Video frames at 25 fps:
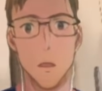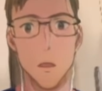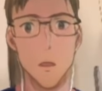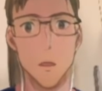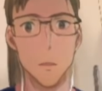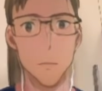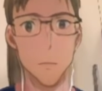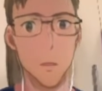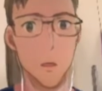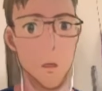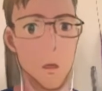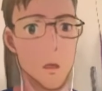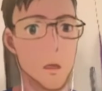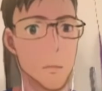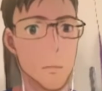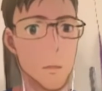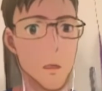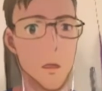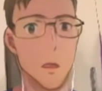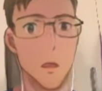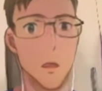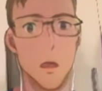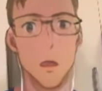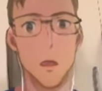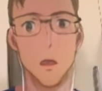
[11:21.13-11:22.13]

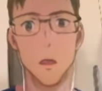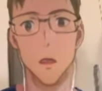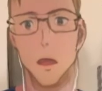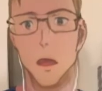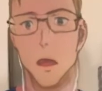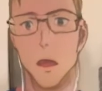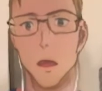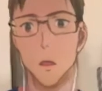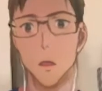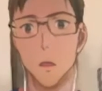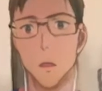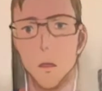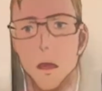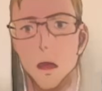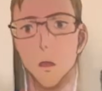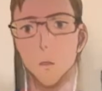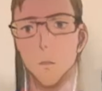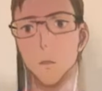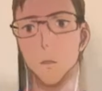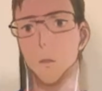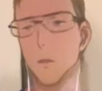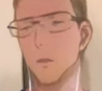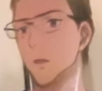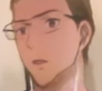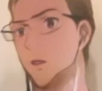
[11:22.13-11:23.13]
Approximately, yeah, you
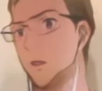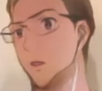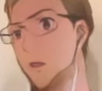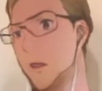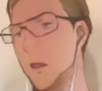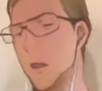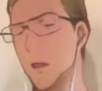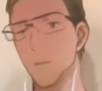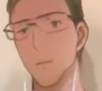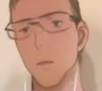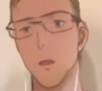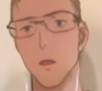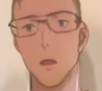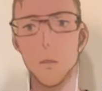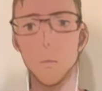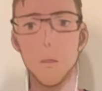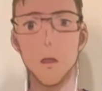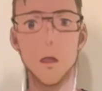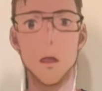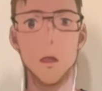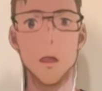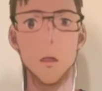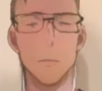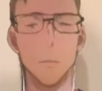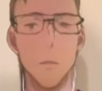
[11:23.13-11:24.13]
have to, okay,
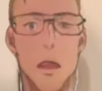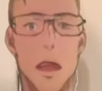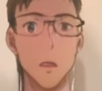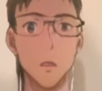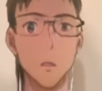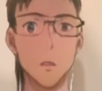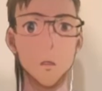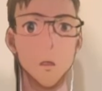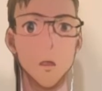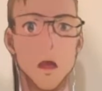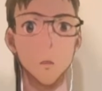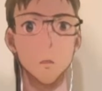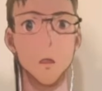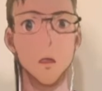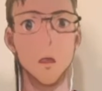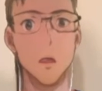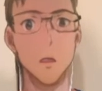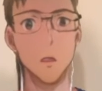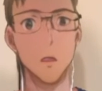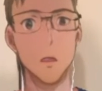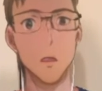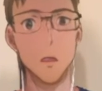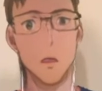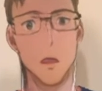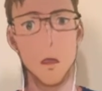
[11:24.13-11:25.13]
approximately mine to 7
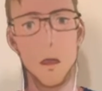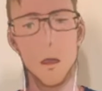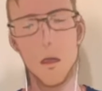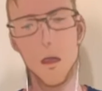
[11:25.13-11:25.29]
years